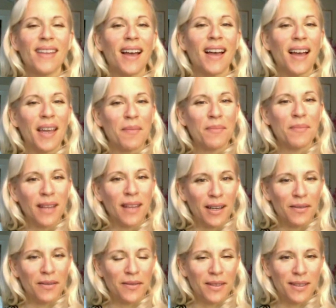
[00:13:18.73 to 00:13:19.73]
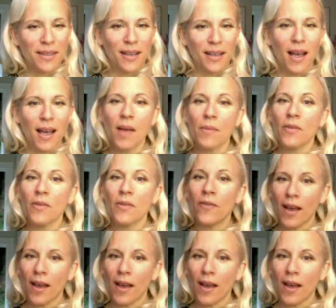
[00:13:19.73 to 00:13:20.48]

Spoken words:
I am loved, I'm of